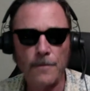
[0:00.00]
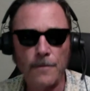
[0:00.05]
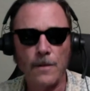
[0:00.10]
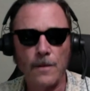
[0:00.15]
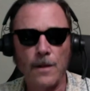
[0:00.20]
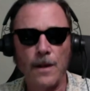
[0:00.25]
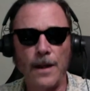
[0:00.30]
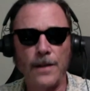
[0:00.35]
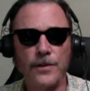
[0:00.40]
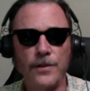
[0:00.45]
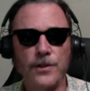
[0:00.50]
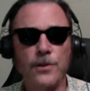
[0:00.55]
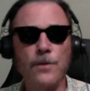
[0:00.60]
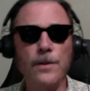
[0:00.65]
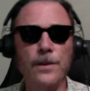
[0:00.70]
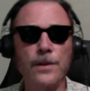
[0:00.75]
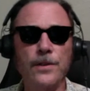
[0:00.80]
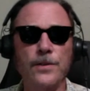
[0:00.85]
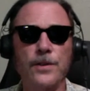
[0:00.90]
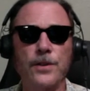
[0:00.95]
As soon
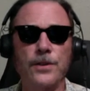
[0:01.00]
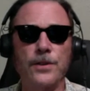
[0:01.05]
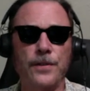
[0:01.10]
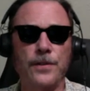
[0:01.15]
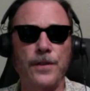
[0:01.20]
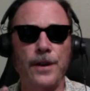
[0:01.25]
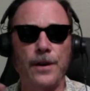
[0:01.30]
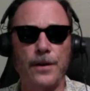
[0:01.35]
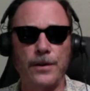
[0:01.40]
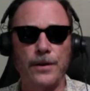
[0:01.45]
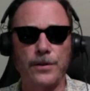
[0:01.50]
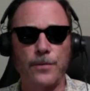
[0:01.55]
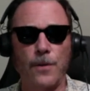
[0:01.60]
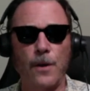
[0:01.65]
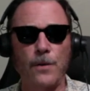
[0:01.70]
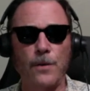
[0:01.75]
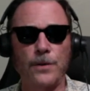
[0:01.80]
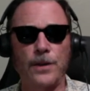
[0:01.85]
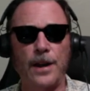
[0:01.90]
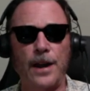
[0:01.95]
as the sphere is
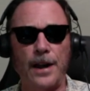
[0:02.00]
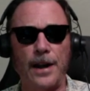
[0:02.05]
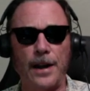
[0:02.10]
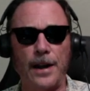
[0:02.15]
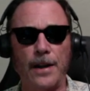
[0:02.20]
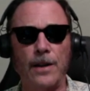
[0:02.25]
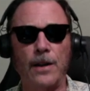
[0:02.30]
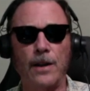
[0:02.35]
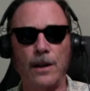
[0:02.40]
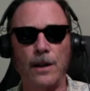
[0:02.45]
rotating,